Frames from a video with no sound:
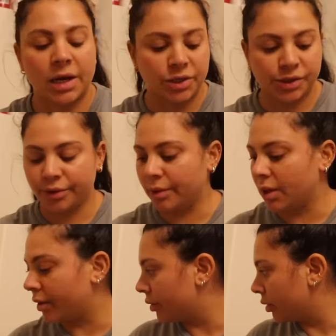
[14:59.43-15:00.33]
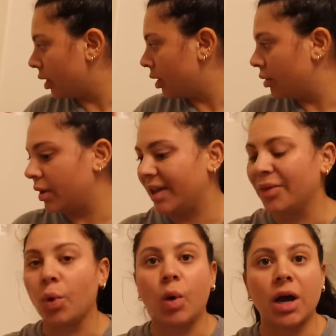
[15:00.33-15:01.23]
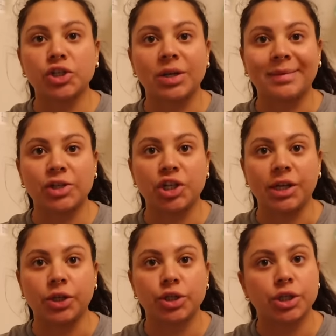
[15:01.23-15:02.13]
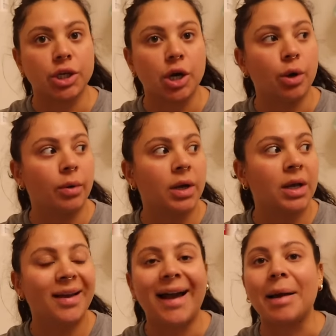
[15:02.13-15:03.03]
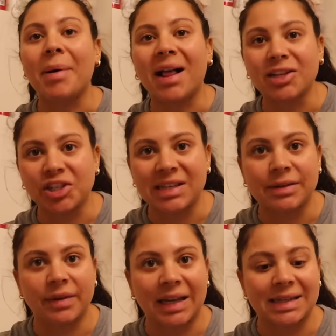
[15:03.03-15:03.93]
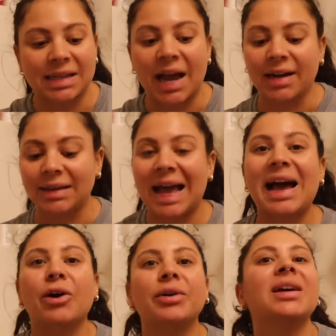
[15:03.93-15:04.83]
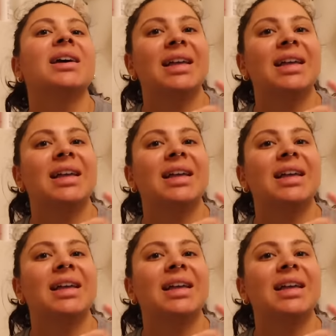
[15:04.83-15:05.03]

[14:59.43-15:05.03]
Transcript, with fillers: I just threw another load in the washing machine, so I apologize if it gets kind of loud.